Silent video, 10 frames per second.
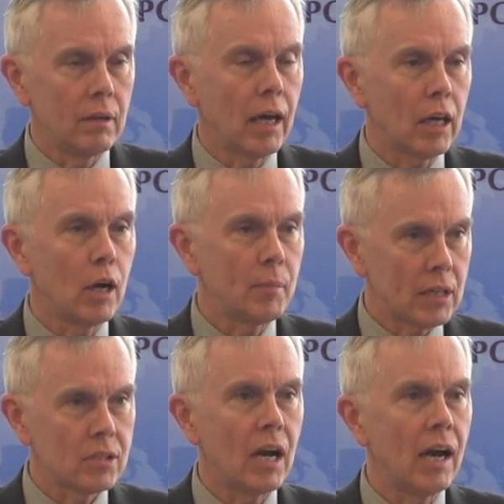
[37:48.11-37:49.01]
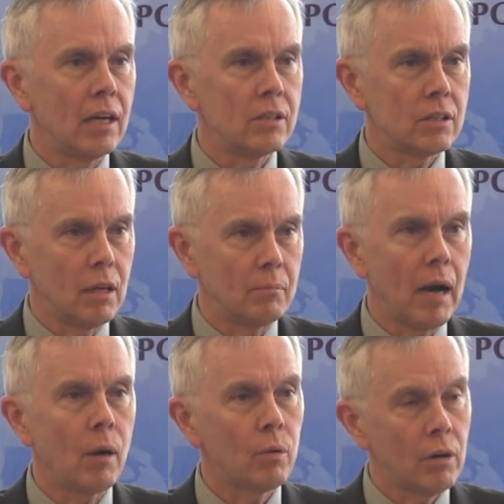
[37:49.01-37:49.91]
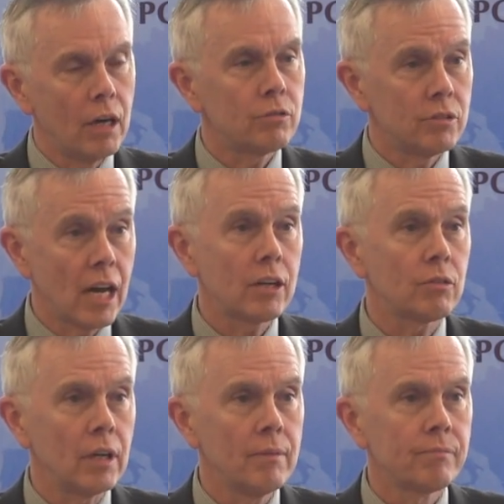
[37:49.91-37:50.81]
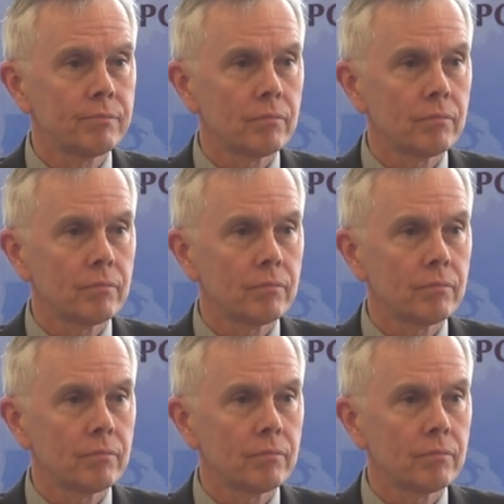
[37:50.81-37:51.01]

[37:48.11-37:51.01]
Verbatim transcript: economic size and power and trajectory,